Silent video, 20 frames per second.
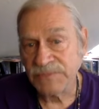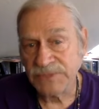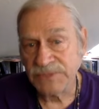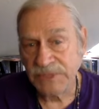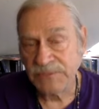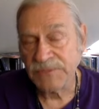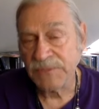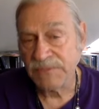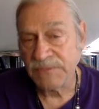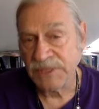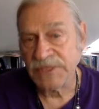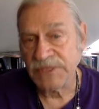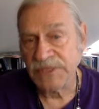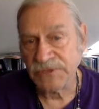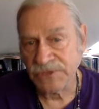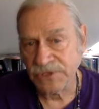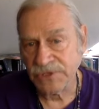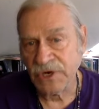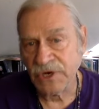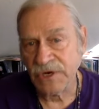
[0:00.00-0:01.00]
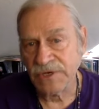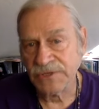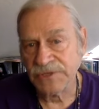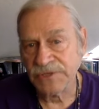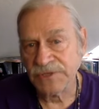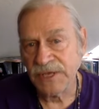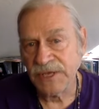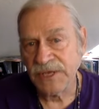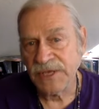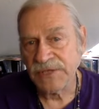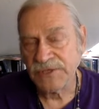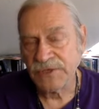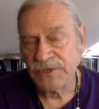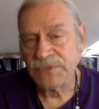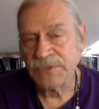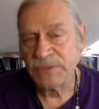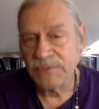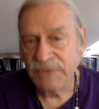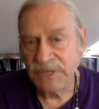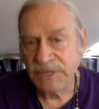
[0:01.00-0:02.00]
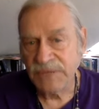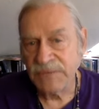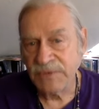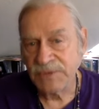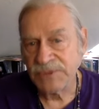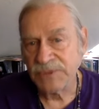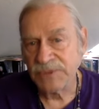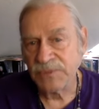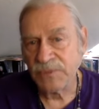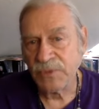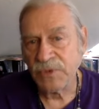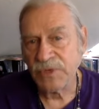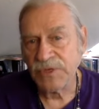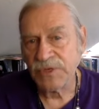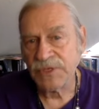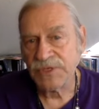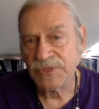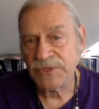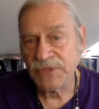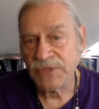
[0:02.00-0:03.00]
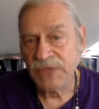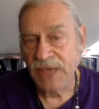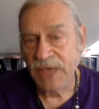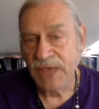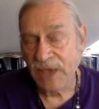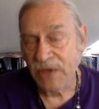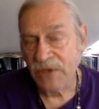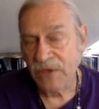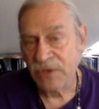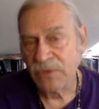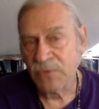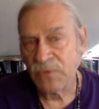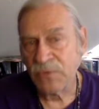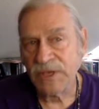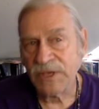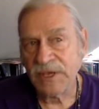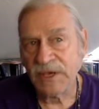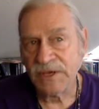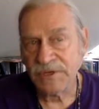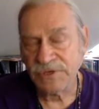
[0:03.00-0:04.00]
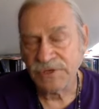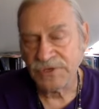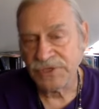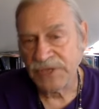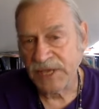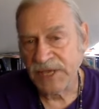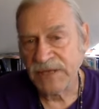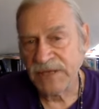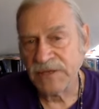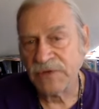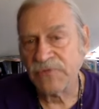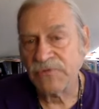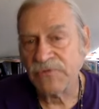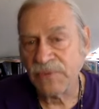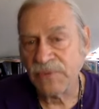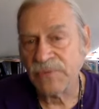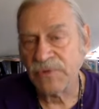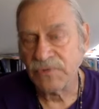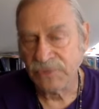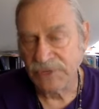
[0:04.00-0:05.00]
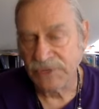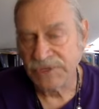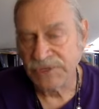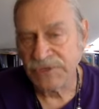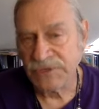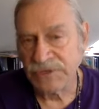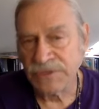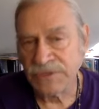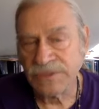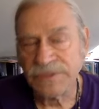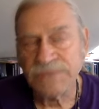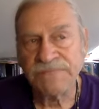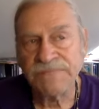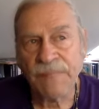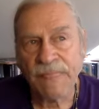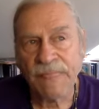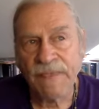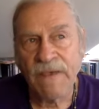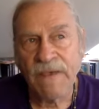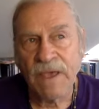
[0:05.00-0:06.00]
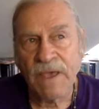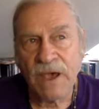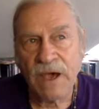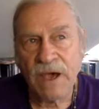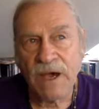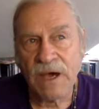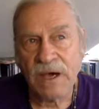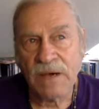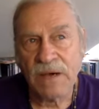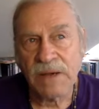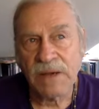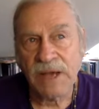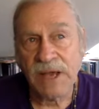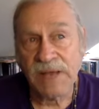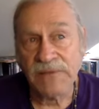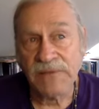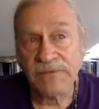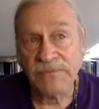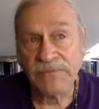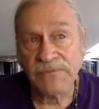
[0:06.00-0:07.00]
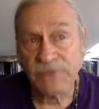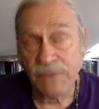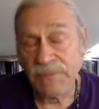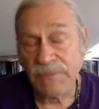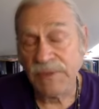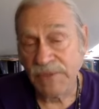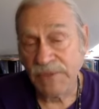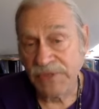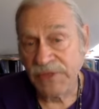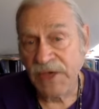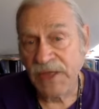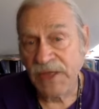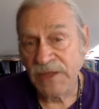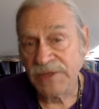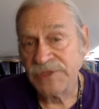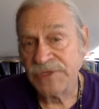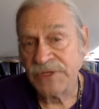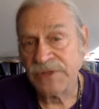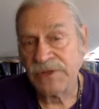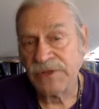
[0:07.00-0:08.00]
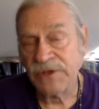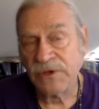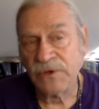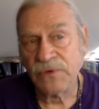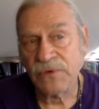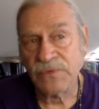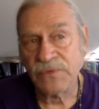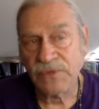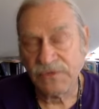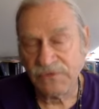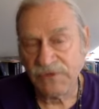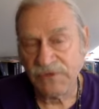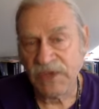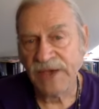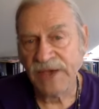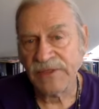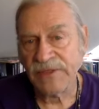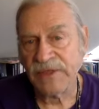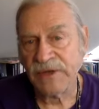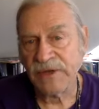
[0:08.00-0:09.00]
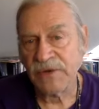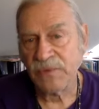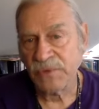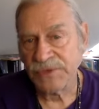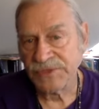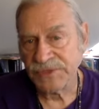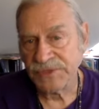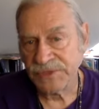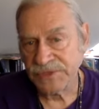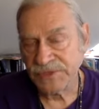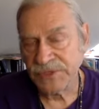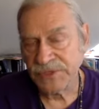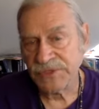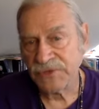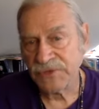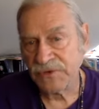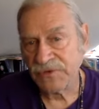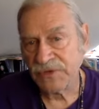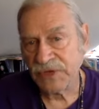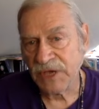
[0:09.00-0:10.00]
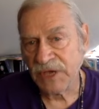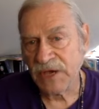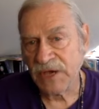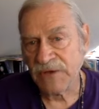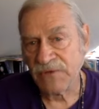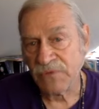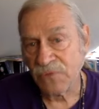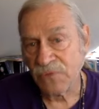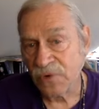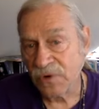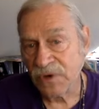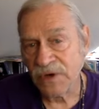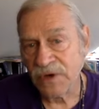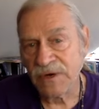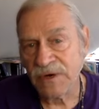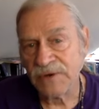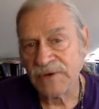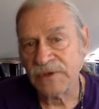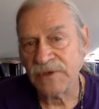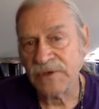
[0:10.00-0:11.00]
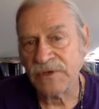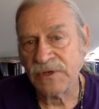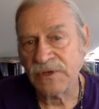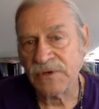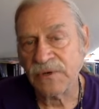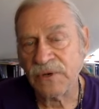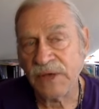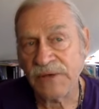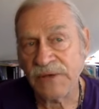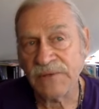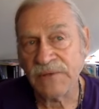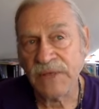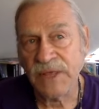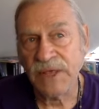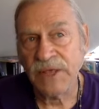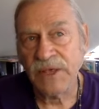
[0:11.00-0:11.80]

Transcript: seem to mean in charts. So to me, the most important is, how can we understand it from the research? And from the mythology, though, the fact that it was the sister of the god of war, you know, and